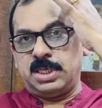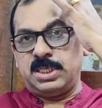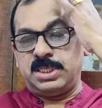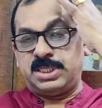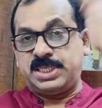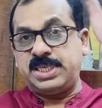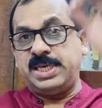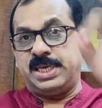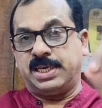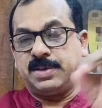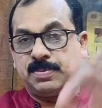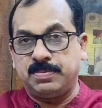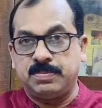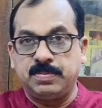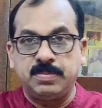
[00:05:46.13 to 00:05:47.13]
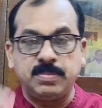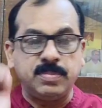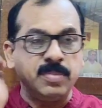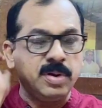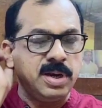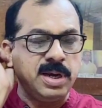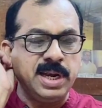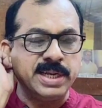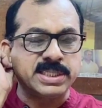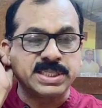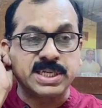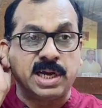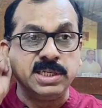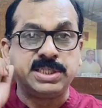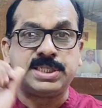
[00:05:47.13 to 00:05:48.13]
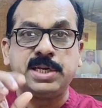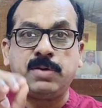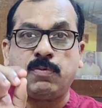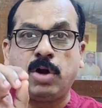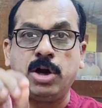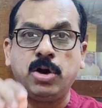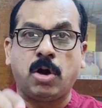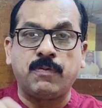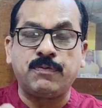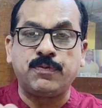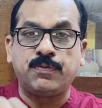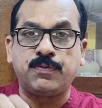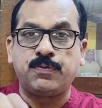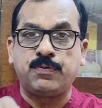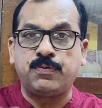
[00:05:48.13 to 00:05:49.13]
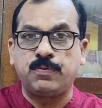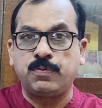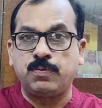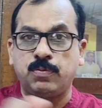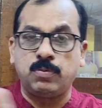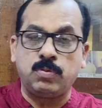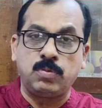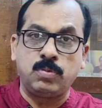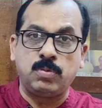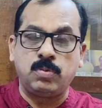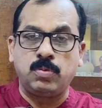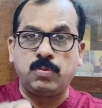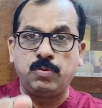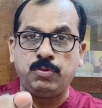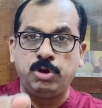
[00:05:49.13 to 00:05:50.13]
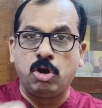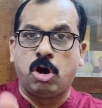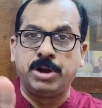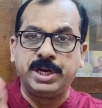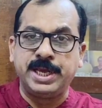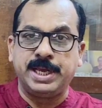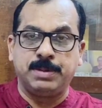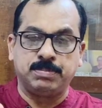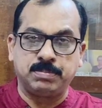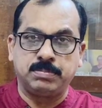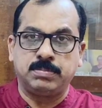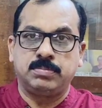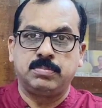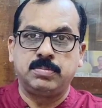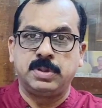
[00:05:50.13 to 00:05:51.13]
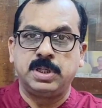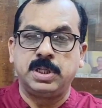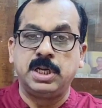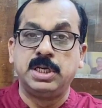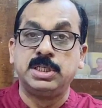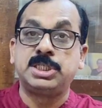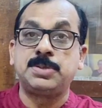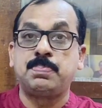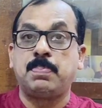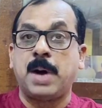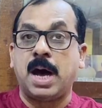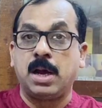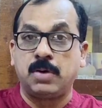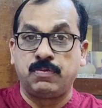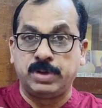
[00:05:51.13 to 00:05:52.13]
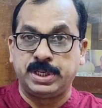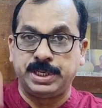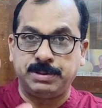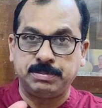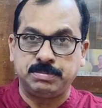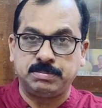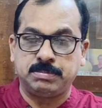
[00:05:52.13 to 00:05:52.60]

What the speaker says: See, let's consider one of your name is Parvati,